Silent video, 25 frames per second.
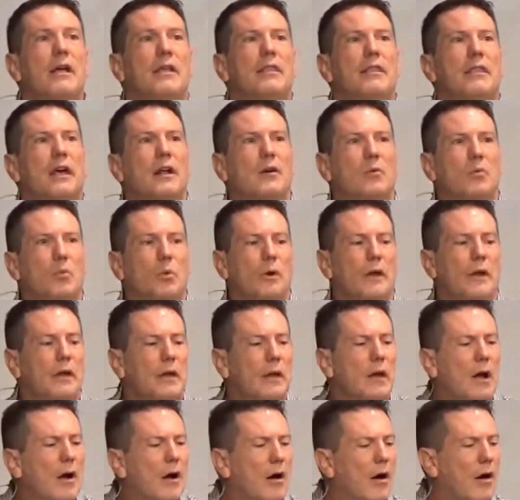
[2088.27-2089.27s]
that
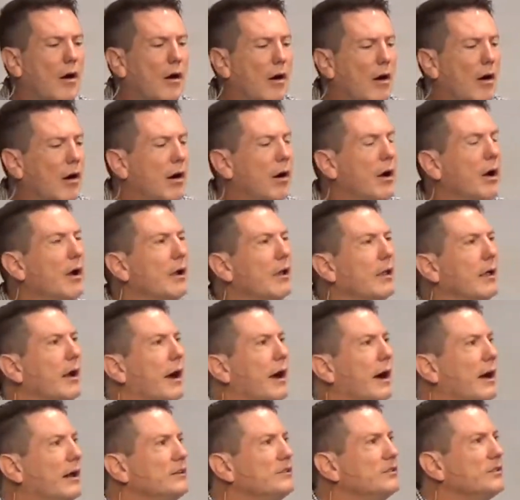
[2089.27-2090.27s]
we are
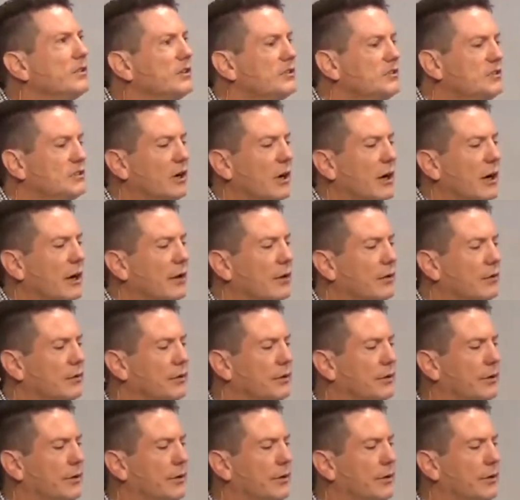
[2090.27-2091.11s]
God's child.